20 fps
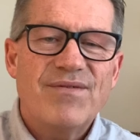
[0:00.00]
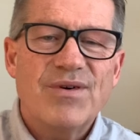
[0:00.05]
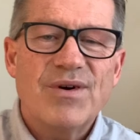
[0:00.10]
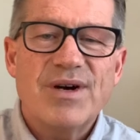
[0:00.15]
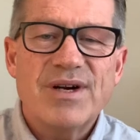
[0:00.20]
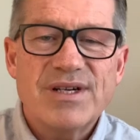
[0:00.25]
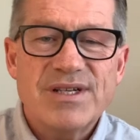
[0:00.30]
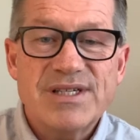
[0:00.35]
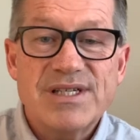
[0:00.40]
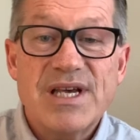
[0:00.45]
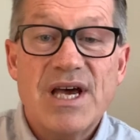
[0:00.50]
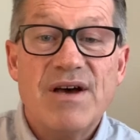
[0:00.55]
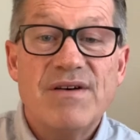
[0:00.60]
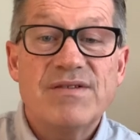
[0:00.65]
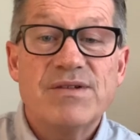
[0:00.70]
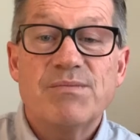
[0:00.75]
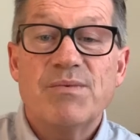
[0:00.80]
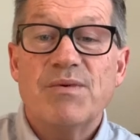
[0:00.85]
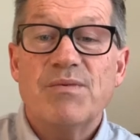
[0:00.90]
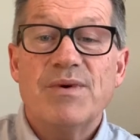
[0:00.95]

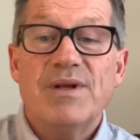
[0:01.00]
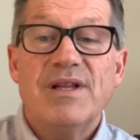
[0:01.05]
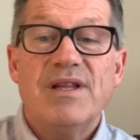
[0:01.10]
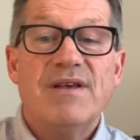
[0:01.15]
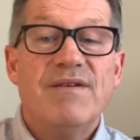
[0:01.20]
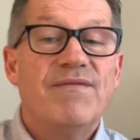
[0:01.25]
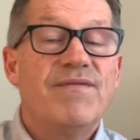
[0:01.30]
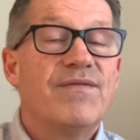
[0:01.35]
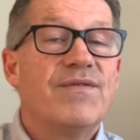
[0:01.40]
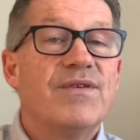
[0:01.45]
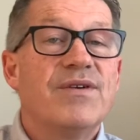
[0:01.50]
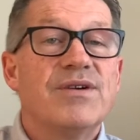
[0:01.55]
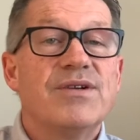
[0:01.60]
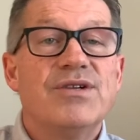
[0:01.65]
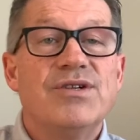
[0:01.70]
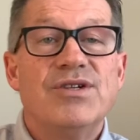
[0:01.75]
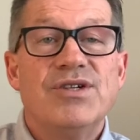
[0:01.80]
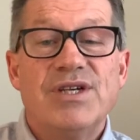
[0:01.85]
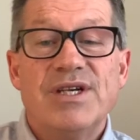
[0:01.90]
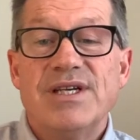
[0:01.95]
ourselves, but we live for
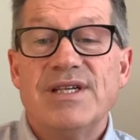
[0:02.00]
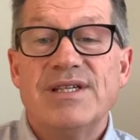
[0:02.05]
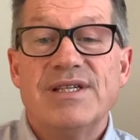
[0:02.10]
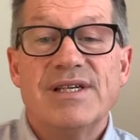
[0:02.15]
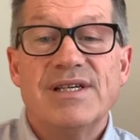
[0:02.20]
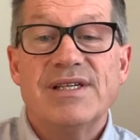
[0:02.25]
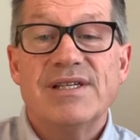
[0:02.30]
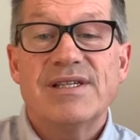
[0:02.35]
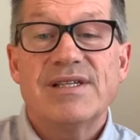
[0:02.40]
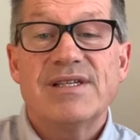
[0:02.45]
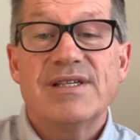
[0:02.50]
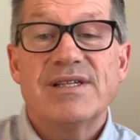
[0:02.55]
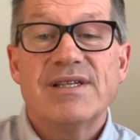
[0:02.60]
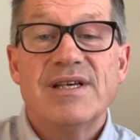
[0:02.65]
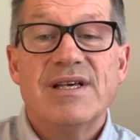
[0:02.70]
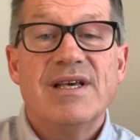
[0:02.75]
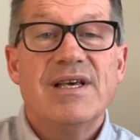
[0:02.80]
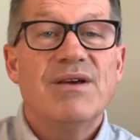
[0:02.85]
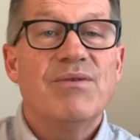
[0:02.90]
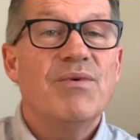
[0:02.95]
Jesus.
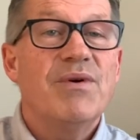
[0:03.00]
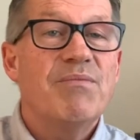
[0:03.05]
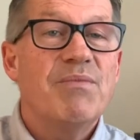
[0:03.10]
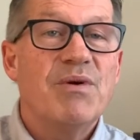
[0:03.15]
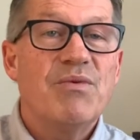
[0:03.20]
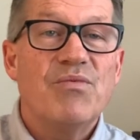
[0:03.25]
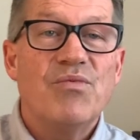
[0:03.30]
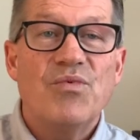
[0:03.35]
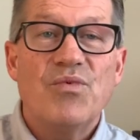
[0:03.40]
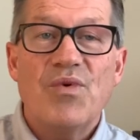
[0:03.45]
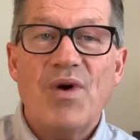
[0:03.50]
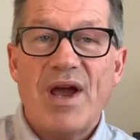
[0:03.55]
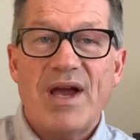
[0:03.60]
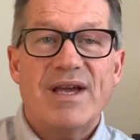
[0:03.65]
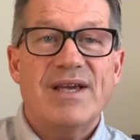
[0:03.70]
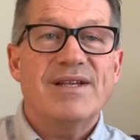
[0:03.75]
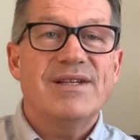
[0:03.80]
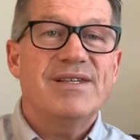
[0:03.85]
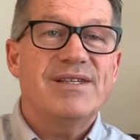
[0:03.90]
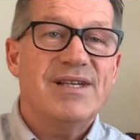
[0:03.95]
We've been
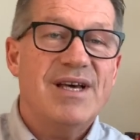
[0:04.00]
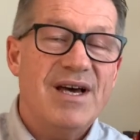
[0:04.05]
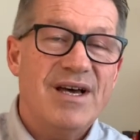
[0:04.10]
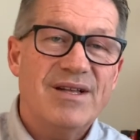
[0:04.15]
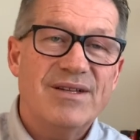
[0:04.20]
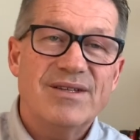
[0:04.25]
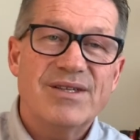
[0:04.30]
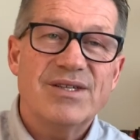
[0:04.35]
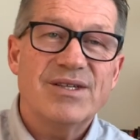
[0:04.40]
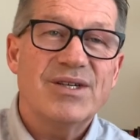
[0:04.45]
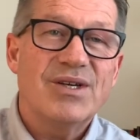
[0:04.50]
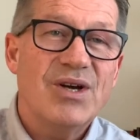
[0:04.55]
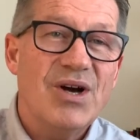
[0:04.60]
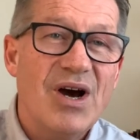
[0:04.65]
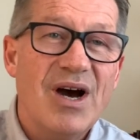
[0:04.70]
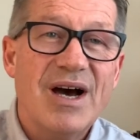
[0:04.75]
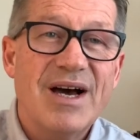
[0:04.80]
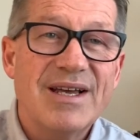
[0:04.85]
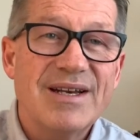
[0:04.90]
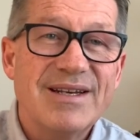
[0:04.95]
reconciled to
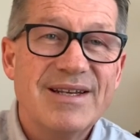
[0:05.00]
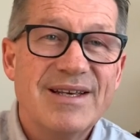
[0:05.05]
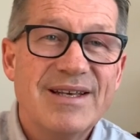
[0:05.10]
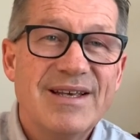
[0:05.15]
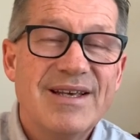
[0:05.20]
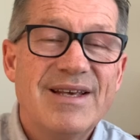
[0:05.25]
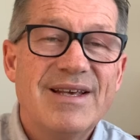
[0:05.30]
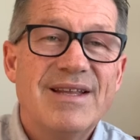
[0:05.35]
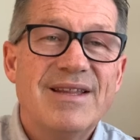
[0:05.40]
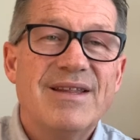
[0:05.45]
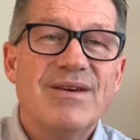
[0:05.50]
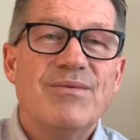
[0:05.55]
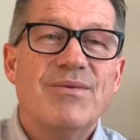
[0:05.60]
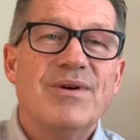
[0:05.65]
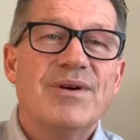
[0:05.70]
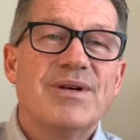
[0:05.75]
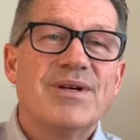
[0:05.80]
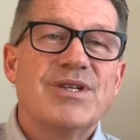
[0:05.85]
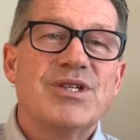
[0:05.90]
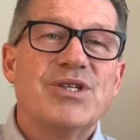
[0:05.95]
God, that
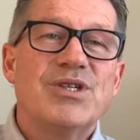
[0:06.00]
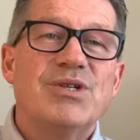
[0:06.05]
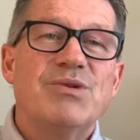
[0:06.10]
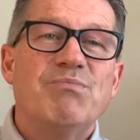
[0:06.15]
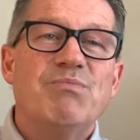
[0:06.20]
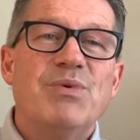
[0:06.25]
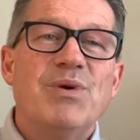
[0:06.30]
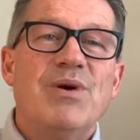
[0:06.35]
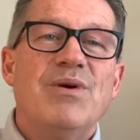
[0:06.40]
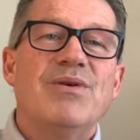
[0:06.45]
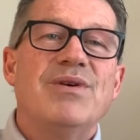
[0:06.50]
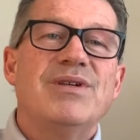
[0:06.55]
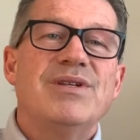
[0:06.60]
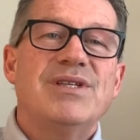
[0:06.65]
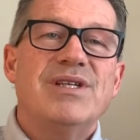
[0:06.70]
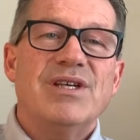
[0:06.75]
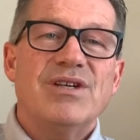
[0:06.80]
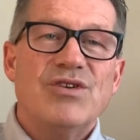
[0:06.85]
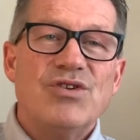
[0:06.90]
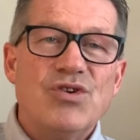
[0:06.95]
we're
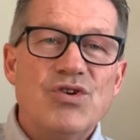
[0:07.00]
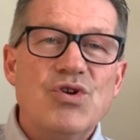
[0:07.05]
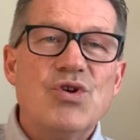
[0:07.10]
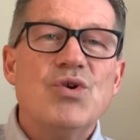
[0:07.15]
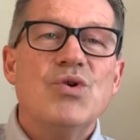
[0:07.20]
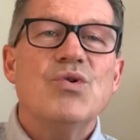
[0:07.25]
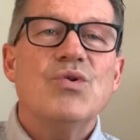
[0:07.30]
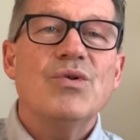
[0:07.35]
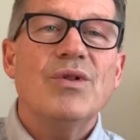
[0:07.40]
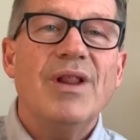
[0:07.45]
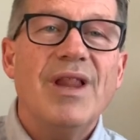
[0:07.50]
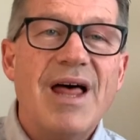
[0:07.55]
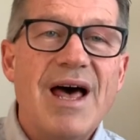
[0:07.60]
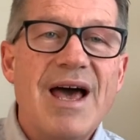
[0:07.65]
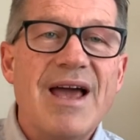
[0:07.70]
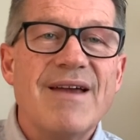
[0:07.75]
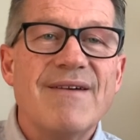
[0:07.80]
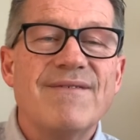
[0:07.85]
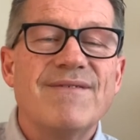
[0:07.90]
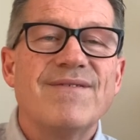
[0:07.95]
experiencing new
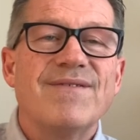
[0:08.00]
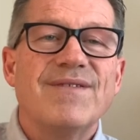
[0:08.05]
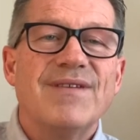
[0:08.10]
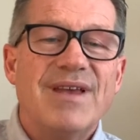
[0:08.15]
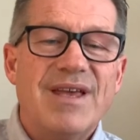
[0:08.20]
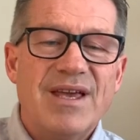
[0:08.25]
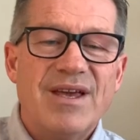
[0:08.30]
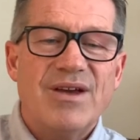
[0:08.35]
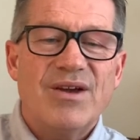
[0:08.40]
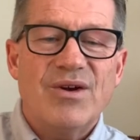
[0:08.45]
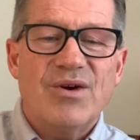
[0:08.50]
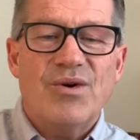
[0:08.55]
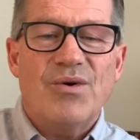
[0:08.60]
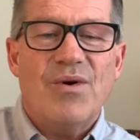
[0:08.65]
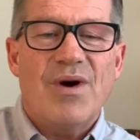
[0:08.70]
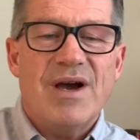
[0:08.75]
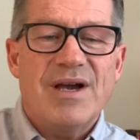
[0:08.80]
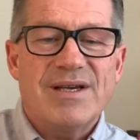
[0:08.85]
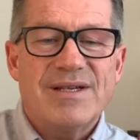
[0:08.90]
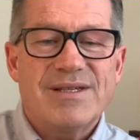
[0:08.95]
life in
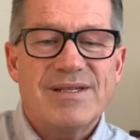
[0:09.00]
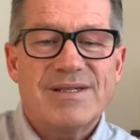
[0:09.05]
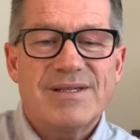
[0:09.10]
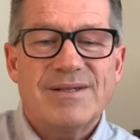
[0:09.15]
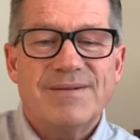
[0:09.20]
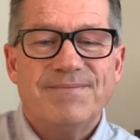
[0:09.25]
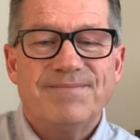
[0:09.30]
Christ.